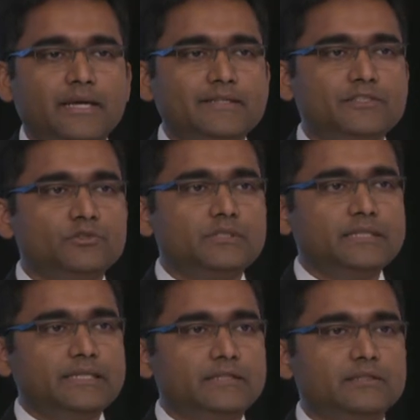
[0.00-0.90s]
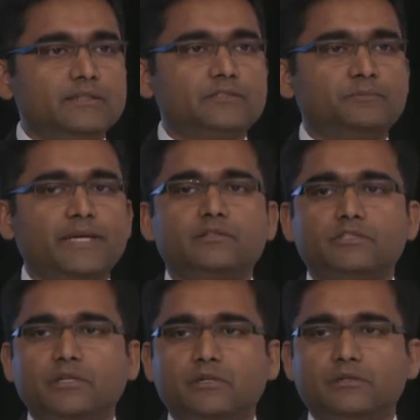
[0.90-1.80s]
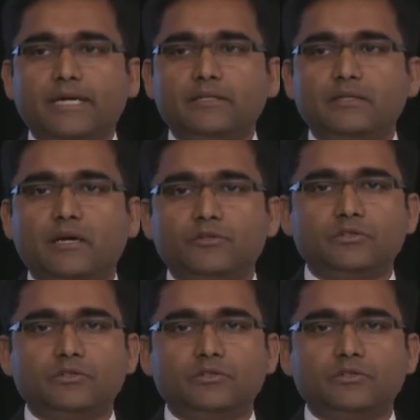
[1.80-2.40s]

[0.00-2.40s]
as you see in this picture right now?